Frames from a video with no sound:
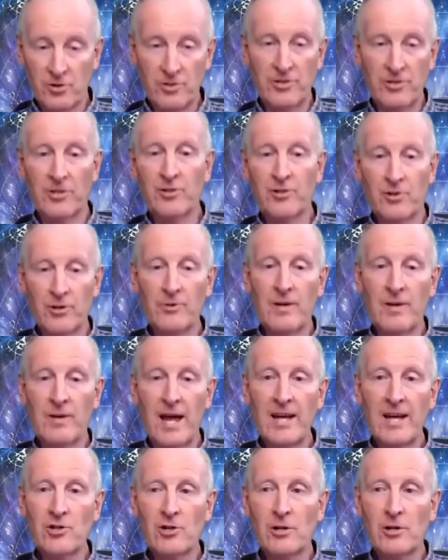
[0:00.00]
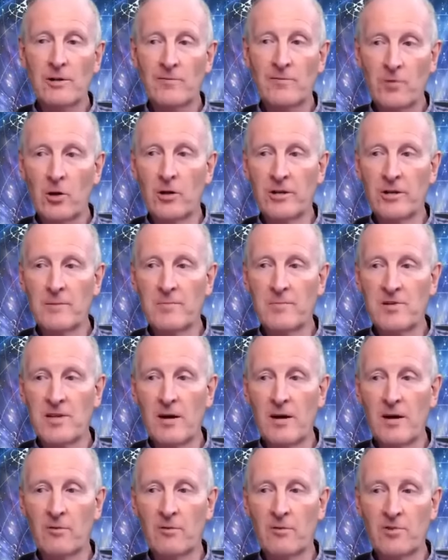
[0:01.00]
the true nature of God
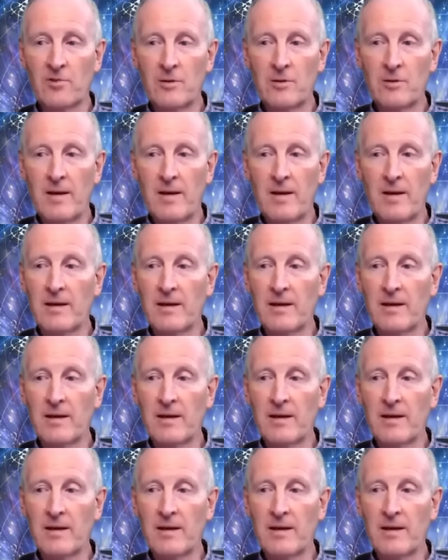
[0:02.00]
Himself to me.